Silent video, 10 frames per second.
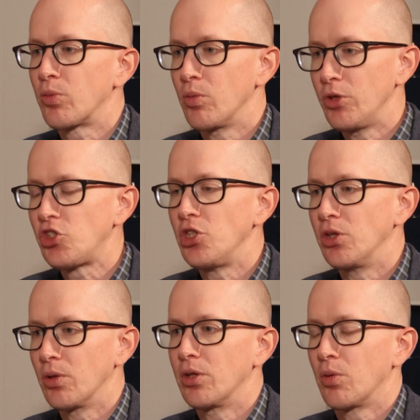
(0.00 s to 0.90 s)
We're reaching
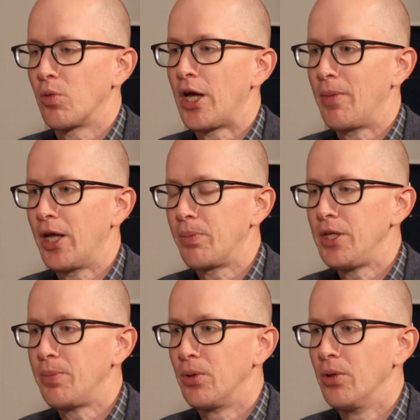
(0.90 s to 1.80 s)
the right amount of
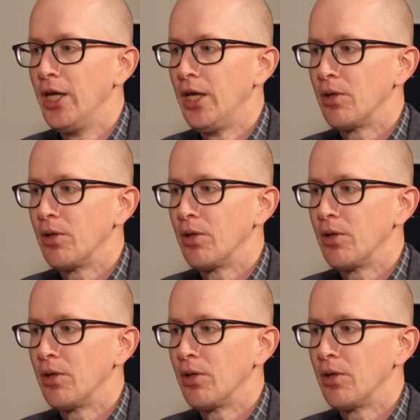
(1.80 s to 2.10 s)
people.